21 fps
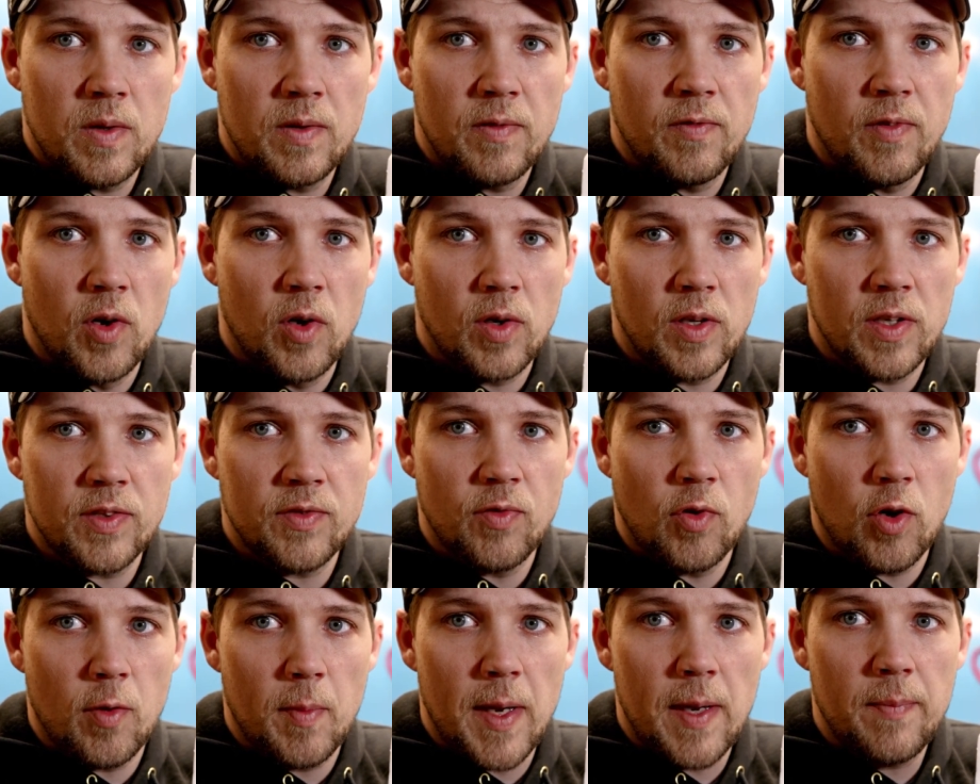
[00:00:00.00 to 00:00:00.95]
focus
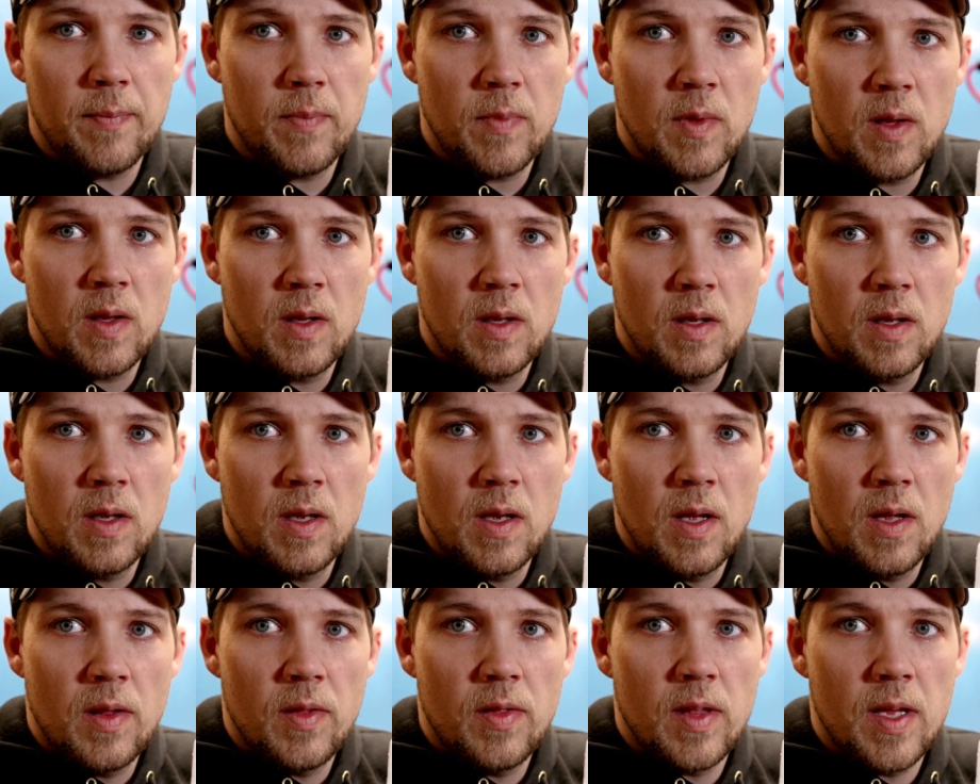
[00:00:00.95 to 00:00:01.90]
for me,
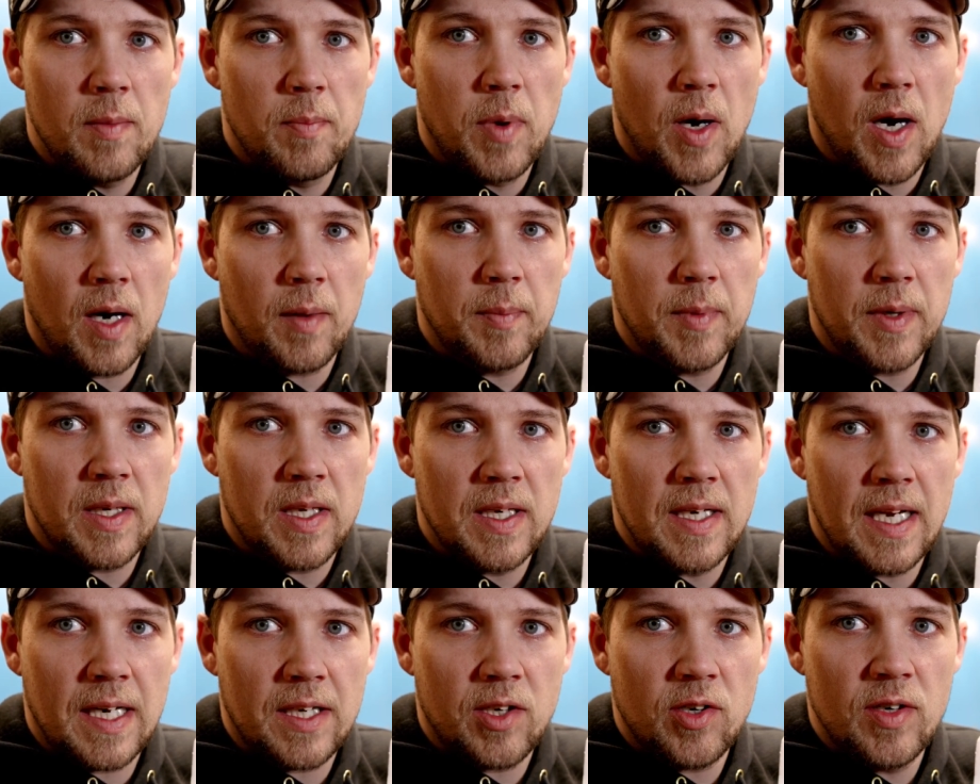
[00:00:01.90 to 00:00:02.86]
the Bachmann
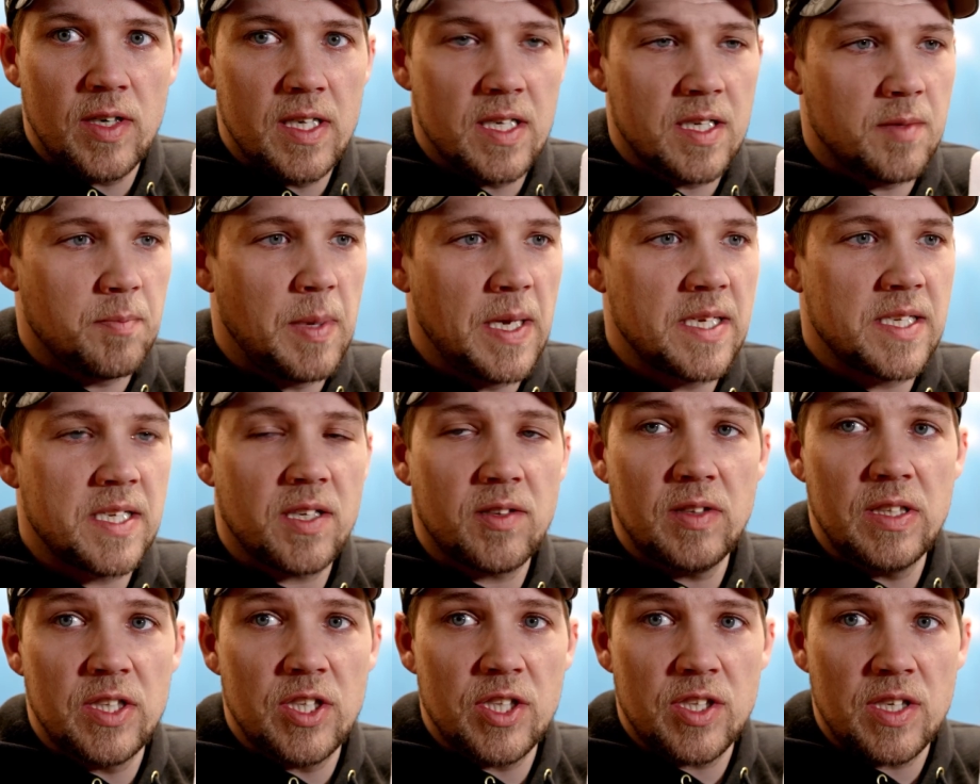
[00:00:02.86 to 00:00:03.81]
connector is
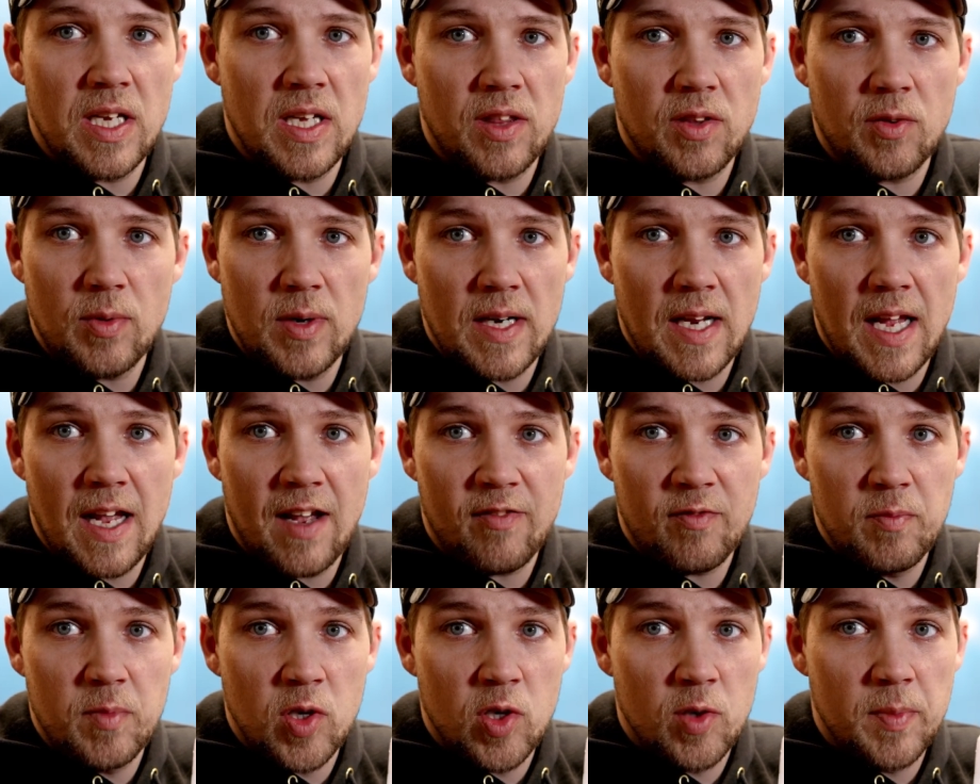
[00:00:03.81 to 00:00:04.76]
basically just a
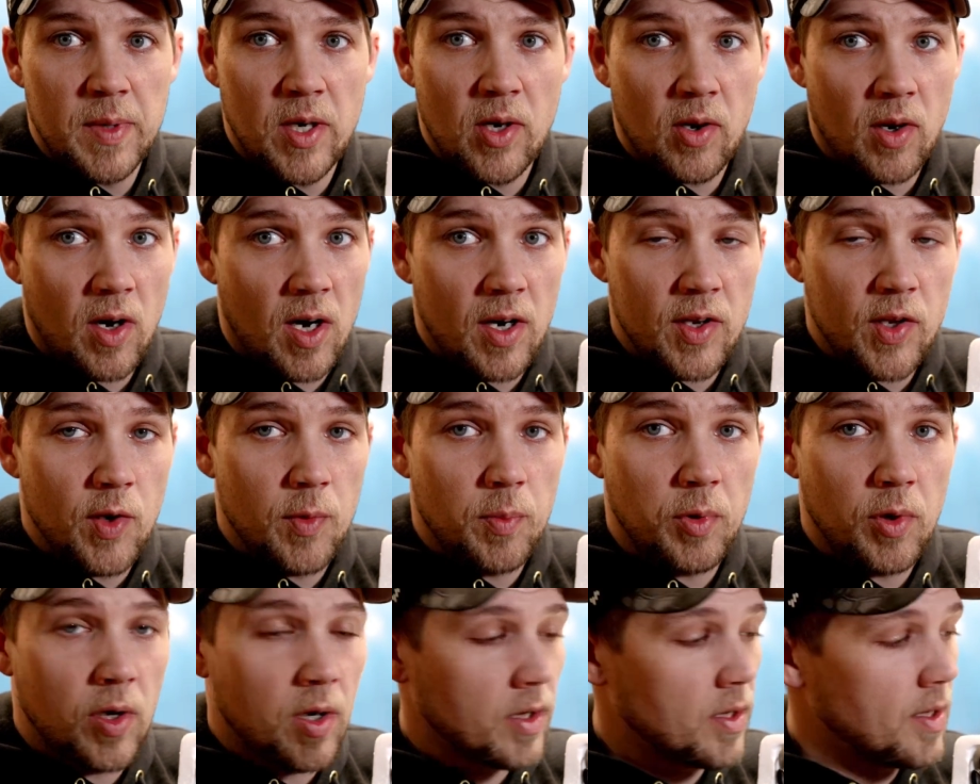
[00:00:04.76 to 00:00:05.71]
3.5mm audio
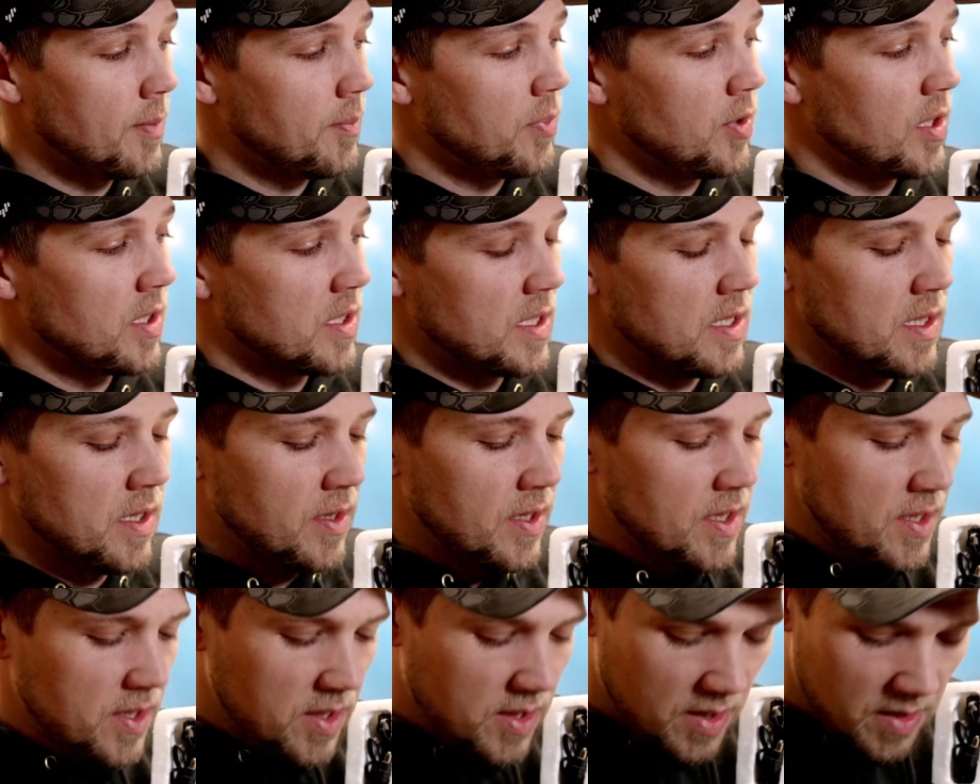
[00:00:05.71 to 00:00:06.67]
plug that plugs into
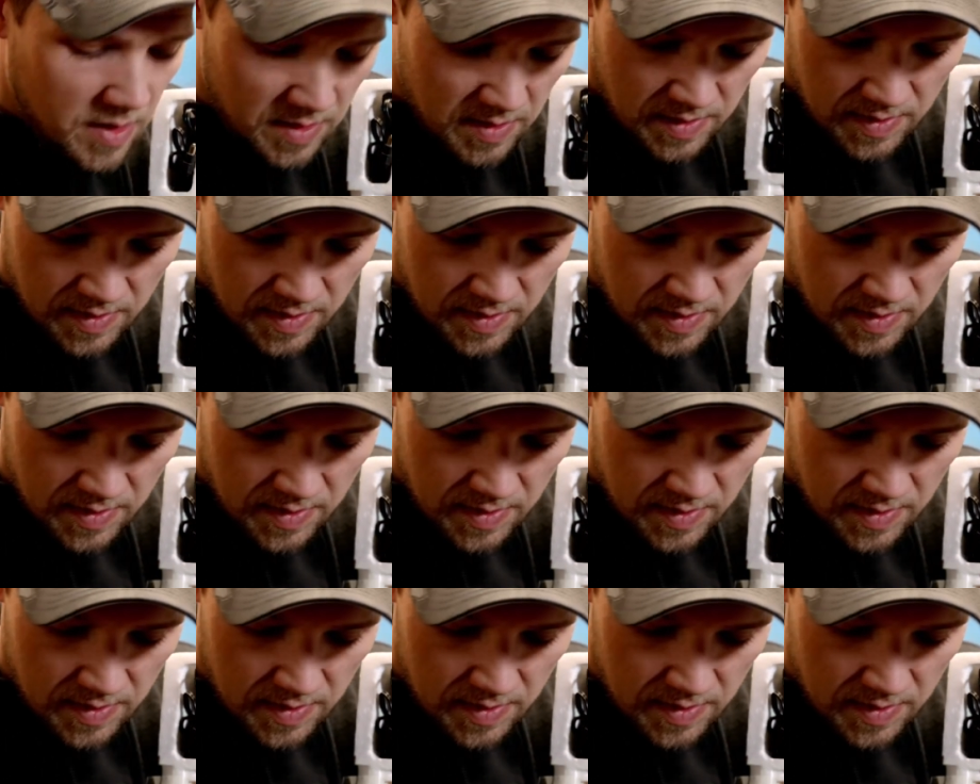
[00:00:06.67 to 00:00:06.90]
this,